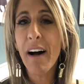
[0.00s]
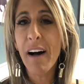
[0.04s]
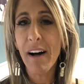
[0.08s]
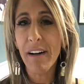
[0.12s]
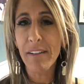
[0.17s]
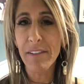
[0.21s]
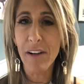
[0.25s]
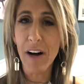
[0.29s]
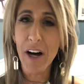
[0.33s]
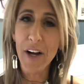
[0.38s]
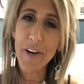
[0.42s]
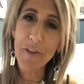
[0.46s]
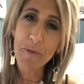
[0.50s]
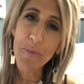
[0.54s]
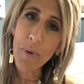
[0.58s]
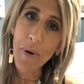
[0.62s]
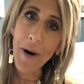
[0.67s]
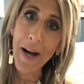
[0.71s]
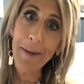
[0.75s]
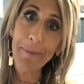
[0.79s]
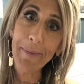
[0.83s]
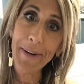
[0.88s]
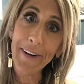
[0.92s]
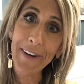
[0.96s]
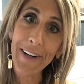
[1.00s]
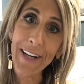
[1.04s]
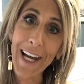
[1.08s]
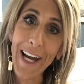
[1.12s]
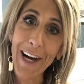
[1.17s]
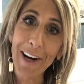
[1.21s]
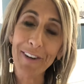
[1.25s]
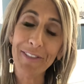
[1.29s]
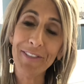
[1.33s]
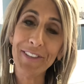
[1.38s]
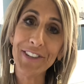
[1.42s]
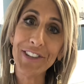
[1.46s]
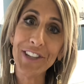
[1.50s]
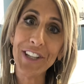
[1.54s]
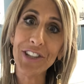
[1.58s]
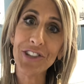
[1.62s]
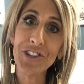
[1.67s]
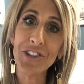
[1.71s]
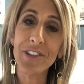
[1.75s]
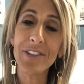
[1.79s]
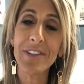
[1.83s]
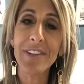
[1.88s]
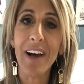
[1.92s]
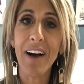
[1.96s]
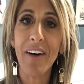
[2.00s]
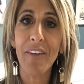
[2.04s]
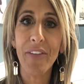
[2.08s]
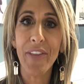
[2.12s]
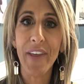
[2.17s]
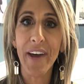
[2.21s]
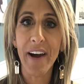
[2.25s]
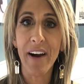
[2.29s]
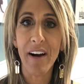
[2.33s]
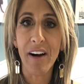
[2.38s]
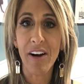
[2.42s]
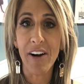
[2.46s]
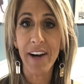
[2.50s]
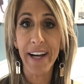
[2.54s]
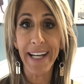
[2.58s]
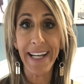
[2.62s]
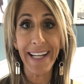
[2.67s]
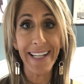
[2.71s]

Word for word: a lot of primary care physicians out there